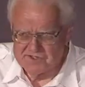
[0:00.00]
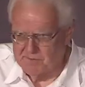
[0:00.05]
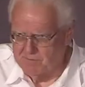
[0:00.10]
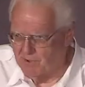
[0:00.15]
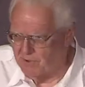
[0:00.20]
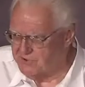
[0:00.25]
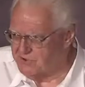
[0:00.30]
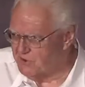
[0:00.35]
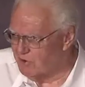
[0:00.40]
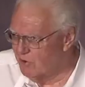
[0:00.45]
the
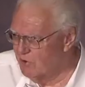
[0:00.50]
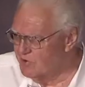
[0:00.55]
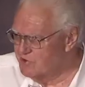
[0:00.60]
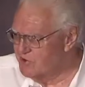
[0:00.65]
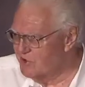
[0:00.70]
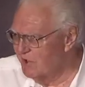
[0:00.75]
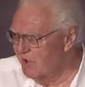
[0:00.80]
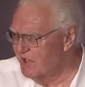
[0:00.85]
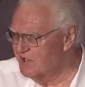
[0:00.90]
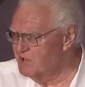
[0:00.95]
most
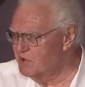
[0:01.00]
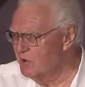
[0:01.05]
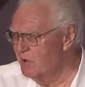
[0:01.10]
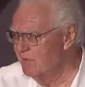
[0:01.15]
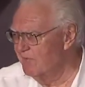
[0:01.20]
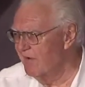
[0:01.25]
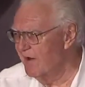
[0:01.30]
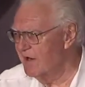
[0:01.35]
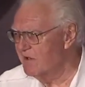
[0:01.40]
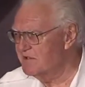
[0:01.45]
crucial issue
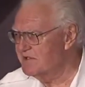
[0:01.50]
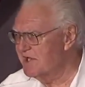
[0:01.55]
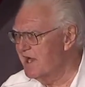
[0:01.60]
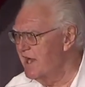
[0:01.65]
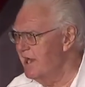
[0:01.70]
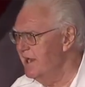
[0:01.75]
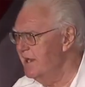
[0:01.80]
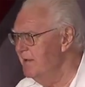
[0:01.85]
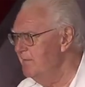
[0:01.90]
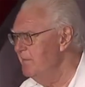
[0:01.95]
of our
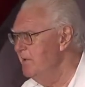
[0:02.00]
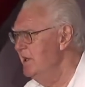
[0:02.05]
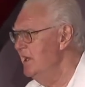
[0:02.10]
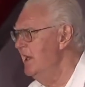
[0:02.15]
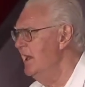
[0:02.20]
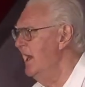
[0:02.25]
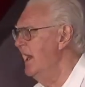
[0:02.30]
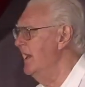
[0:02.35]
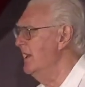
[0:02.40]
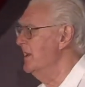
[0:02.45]
time,
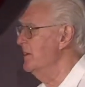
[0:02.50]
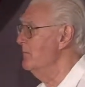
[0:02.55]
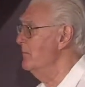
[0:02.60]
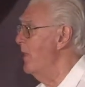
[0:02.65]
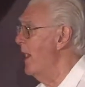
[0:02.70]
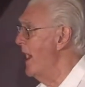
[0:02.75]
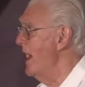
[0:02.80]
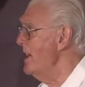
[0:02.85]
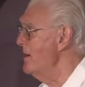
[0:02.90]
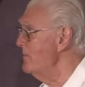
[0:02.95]
and in
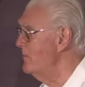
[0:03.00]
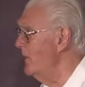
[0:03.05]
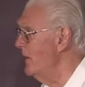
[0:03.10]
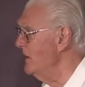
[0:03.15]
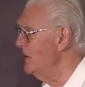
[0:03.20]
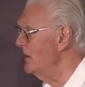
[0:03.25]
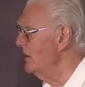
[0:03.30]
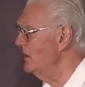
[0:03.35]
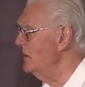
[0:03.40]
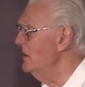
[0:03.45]
my
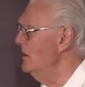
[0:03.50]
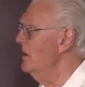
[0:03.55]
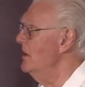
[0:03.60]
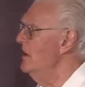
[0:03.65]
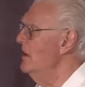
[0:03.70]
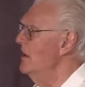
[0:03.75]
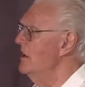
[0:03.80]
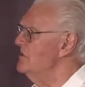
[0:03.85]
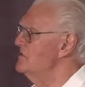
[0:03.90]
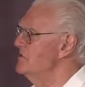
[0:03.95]
opinion,
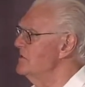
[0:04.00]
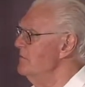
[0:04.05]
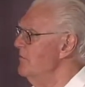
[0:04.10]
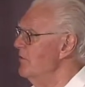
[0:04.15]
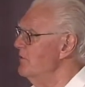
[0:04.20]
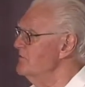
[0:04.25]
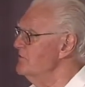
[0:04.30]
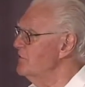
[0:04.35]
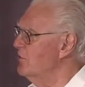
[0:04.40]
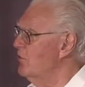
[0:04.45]
it's the
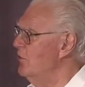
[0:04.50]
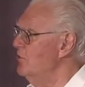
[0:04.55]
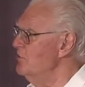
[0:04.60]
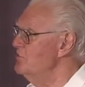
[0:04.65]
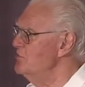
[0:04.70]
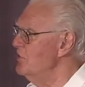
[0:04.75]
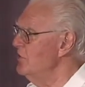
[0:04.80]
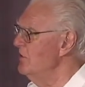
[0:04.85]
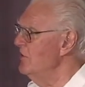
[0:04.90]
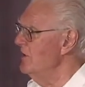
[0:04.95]
most
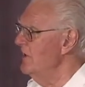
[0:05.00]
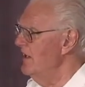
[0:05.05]
crucial